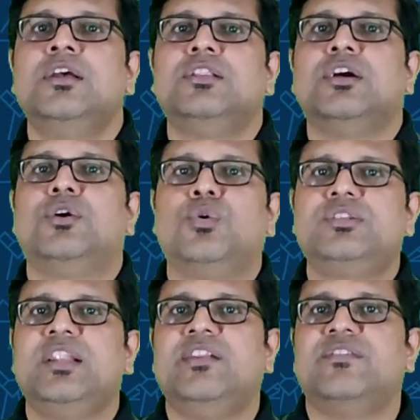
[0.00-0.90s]
The growth
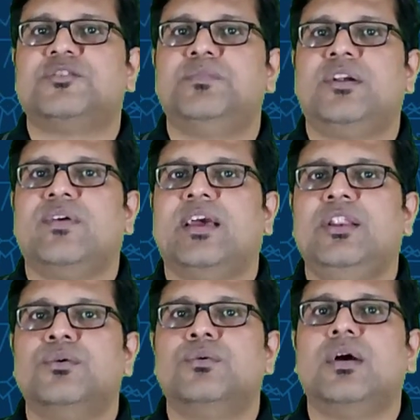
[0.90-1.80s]
in investment
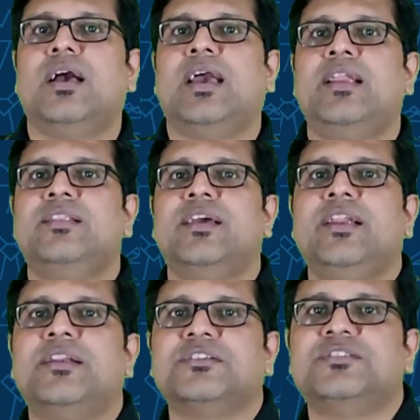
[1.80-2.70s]
value and the
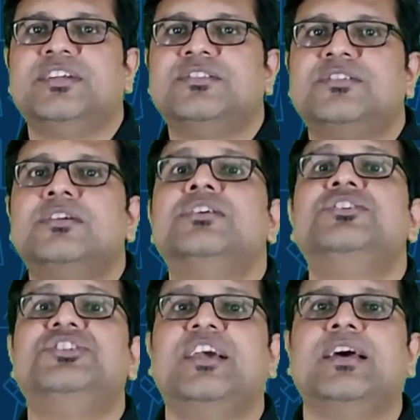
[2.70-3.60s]
interest rates
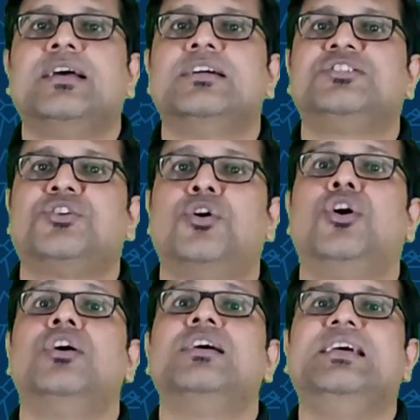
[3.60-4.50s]
share a
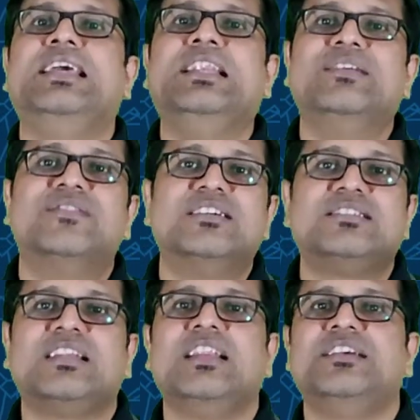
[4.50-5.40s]
strong
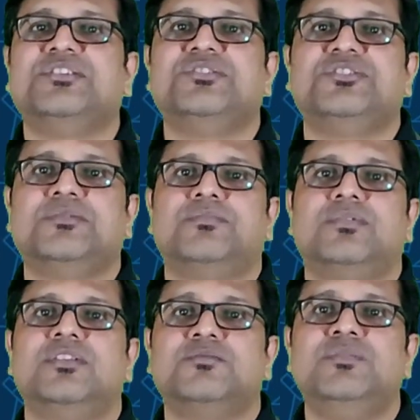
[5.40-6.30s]
inverse relationship.
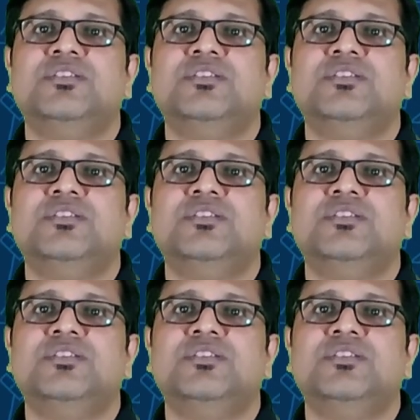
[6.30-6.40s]
This